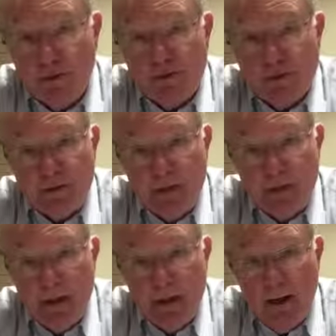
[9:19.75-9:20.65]
edge?
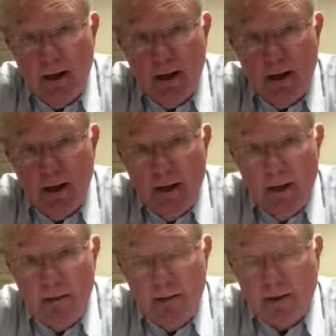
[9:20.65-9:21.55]

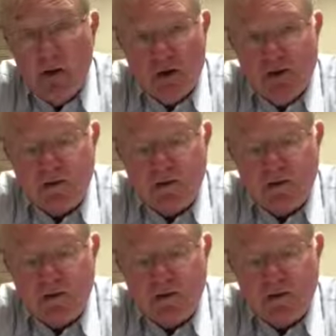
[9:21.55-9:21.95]
Because